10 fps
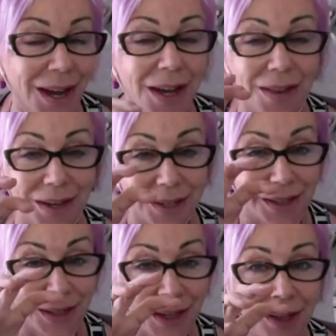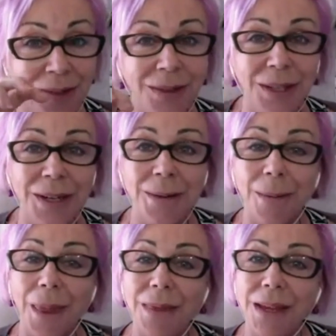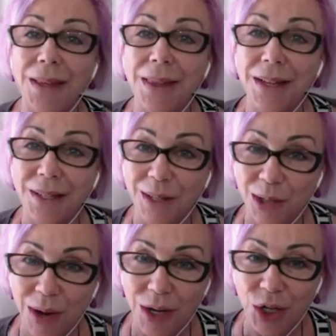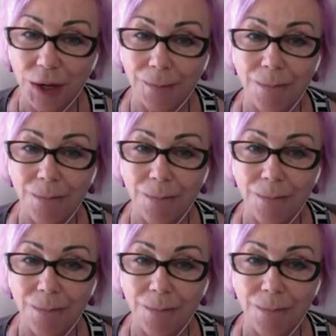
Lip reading: There's the skill and then there's the strategy.